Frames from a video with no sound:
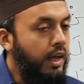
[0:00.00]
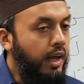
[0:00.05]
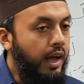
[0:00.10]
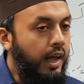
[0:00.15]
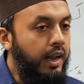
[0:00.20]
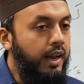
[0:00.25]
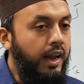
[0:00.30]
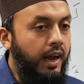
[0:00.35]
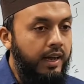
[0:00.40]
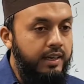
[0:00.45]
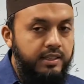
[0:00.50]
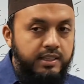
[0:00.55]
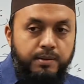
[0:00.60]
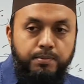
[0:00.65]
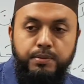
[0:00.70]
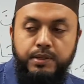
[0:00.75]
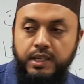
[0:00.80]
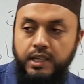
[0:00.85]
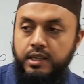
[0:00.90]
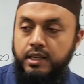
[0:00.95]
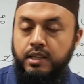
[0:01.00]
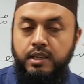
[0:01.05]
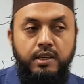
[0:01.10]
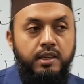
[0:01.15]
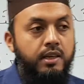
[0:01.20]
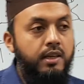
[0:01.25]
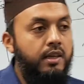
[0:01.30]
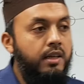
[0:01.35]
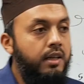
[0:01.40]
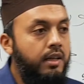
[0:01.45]
Hal
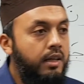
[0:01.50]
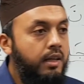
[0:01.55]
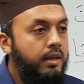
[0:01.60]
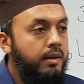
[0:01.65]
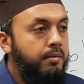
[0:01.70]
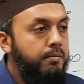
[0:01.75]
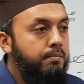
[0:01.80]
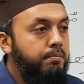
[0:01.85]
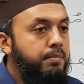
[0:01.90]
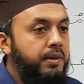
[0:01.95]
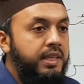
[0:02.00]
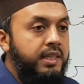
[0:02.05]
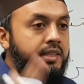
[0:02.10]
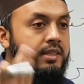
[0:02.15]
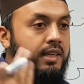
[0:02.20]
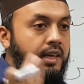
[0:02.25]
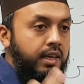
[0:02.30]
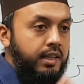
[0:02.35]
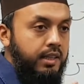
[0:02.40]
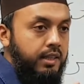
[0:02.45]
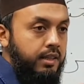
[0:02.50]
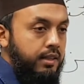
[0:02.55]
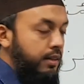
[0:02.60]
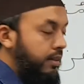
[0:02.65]
hasibtani bintan.